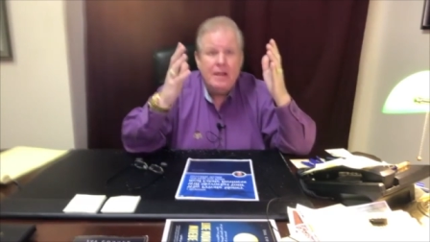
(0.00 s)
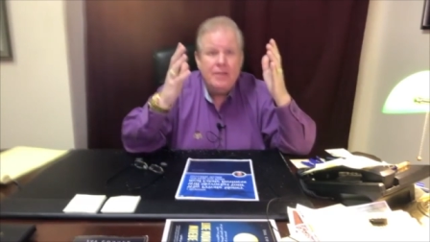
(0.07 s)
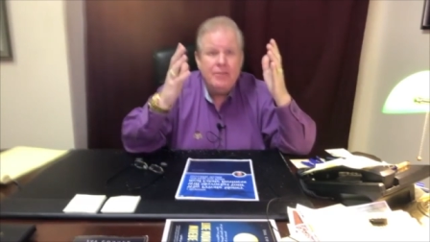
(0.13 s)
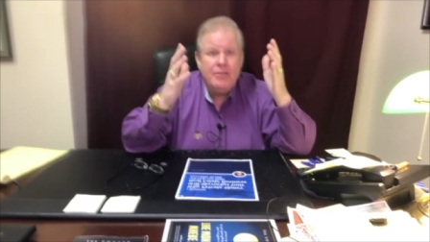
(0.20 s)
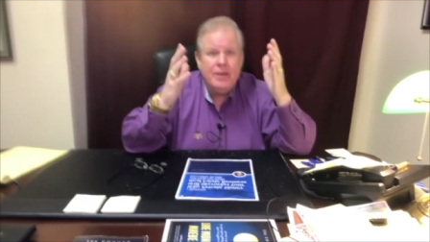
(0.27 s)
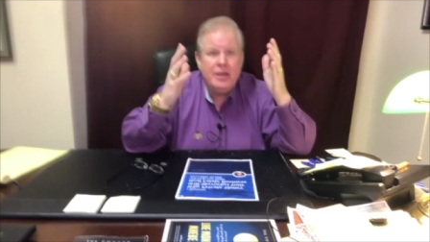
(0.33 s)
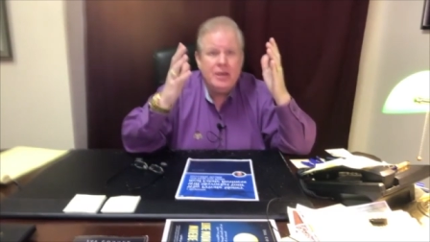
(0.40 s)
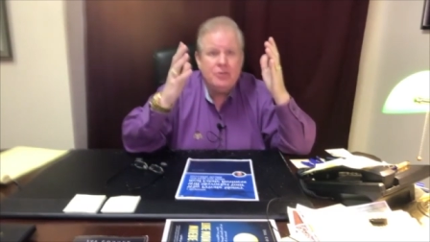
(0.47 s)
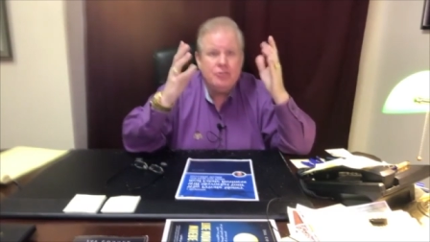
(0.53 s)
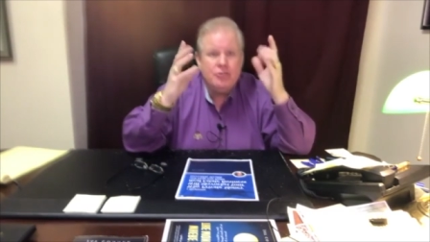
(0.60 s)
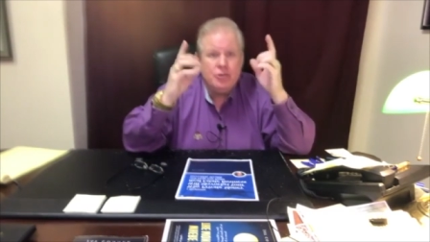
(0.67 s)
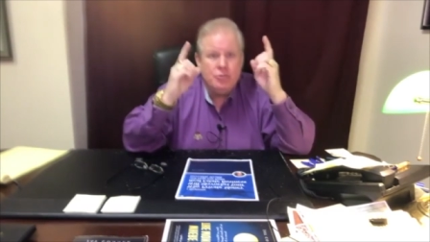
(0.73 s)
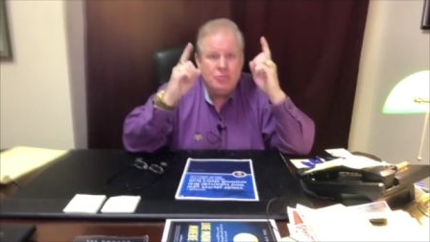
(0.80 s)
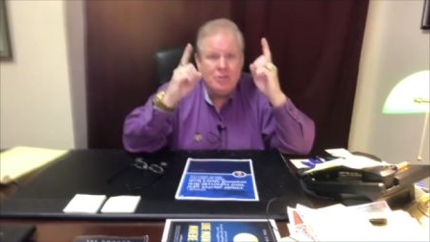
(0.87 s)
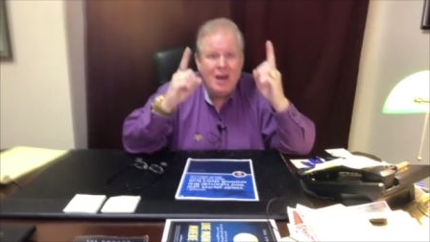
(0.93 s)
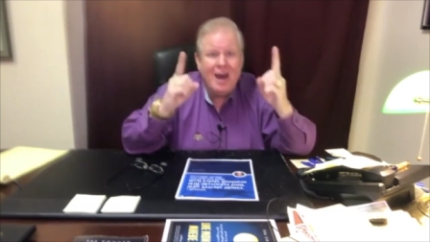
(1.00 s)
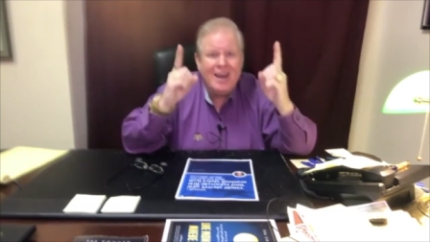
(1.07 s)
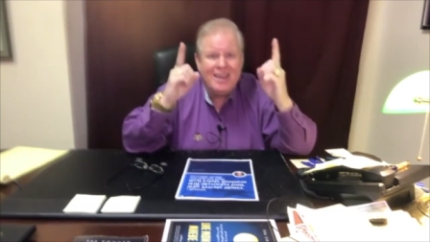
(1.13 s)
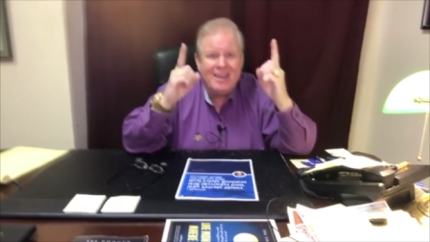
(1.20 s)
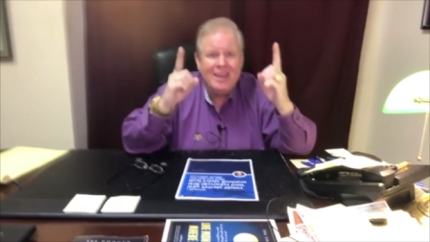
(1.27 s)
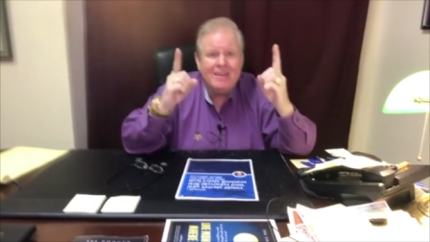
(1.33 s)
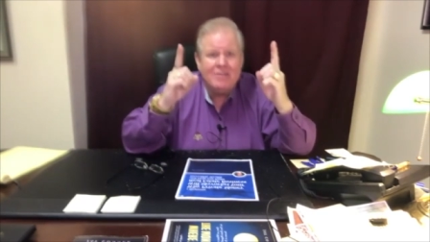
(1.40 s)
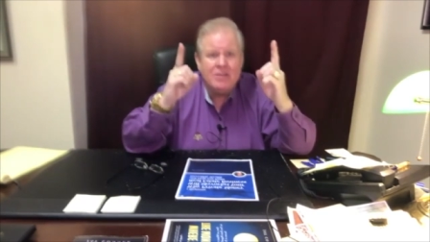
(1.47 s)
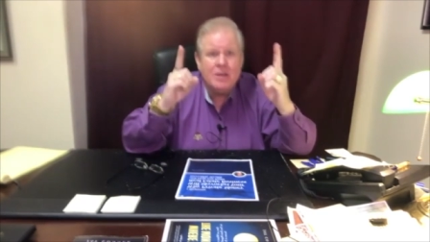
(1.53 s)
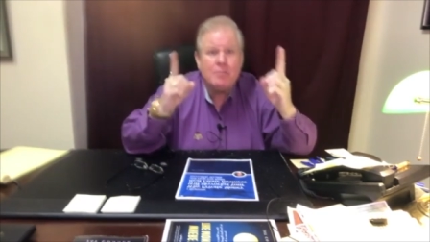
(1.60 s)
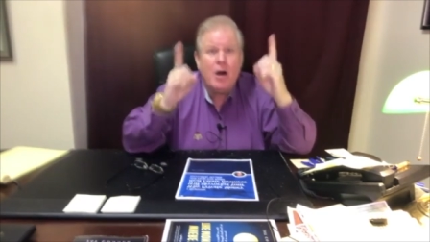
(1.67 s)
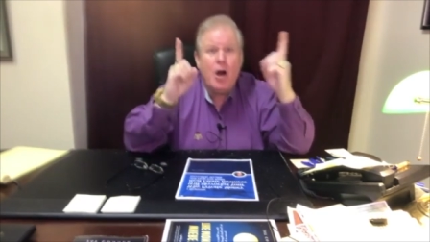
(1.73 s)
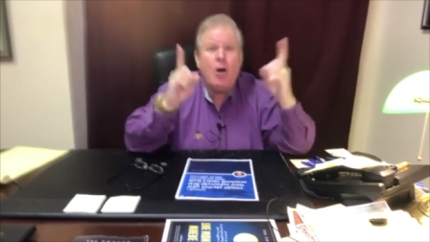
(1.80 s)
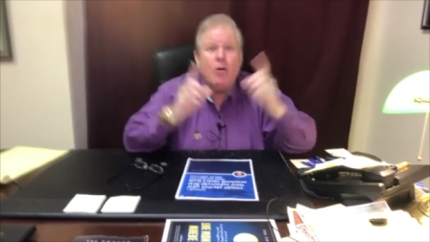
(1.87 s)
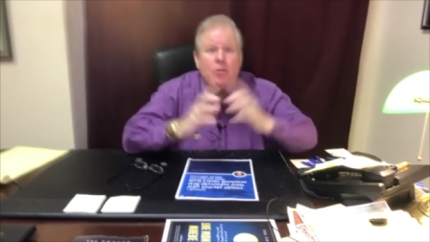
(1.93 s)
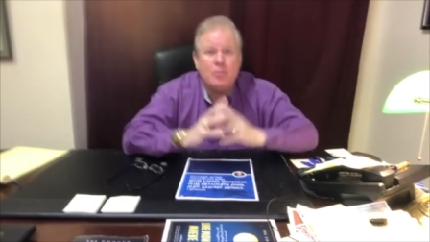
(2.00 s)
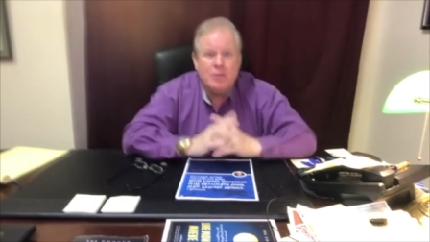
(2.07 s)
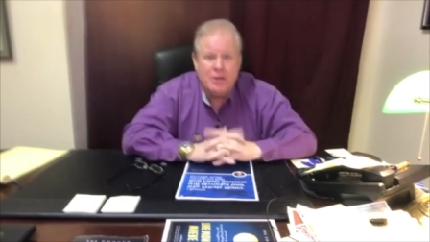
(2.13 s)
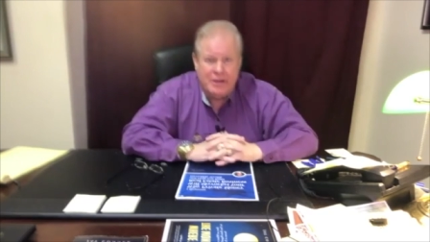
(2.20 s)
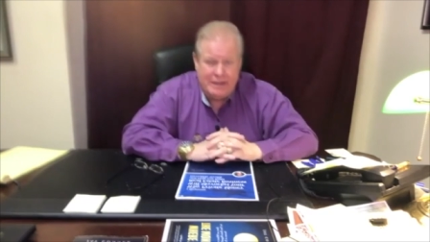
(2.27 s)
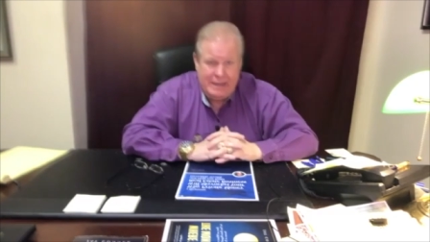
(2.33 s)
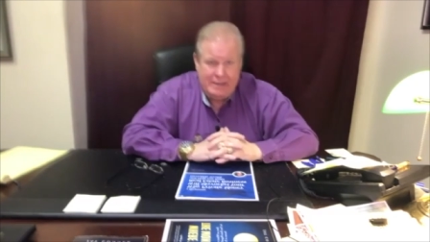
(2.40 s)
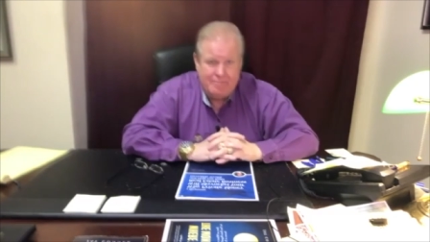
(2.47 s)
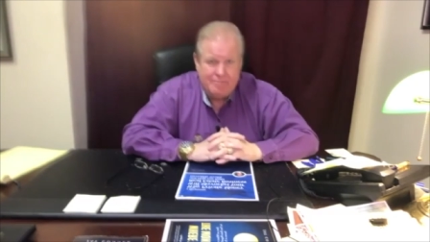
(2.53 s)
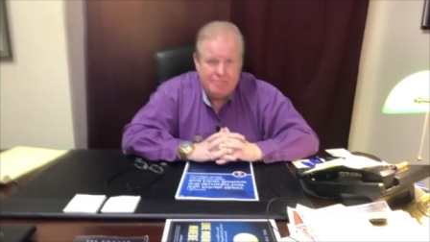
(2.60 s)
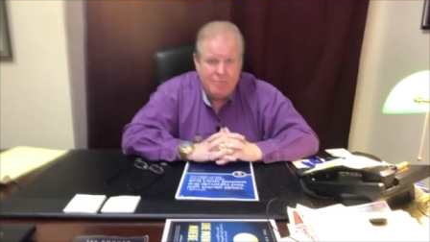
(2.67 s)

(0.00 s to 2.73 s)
then do not give them all the money.